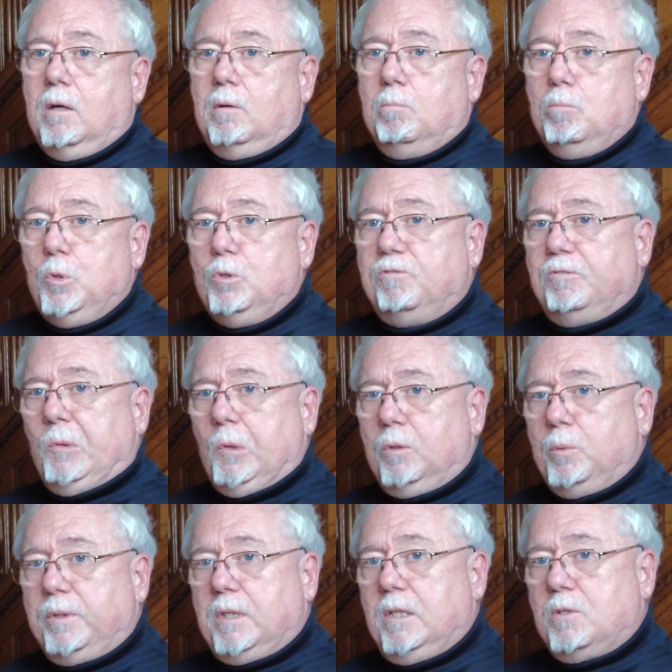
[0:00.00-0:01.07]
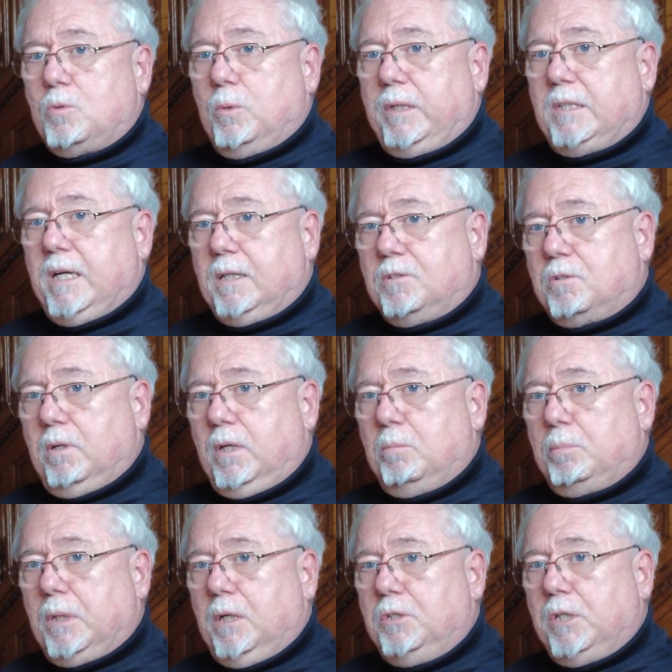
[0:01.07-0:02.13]
move forward with a historic tax
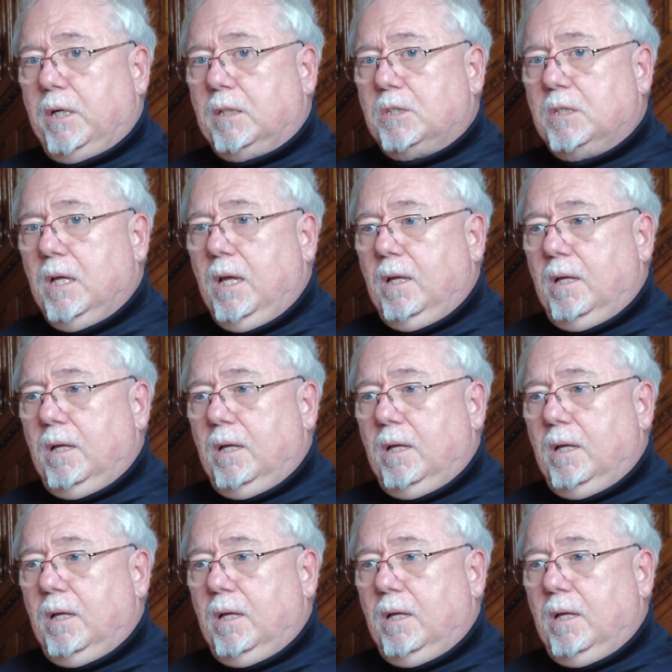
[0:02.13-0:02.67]
credit project